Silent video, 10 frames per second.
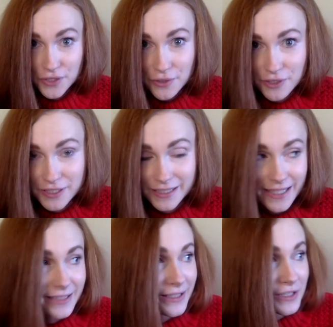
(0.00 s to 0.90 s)

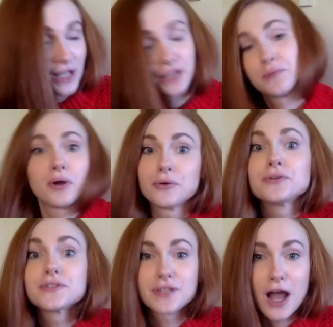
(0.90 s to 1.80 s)
Seriously, these are the
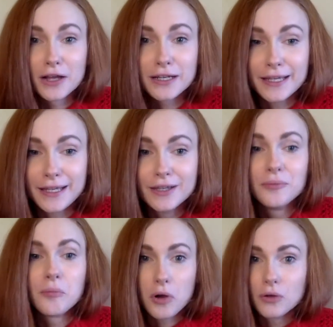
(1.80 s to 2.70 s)
most ugly
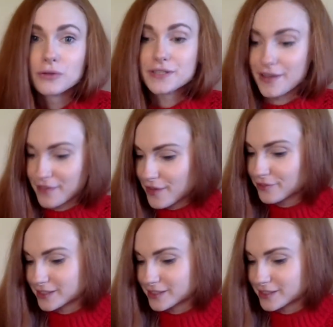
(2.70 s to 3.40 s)
molds I've ever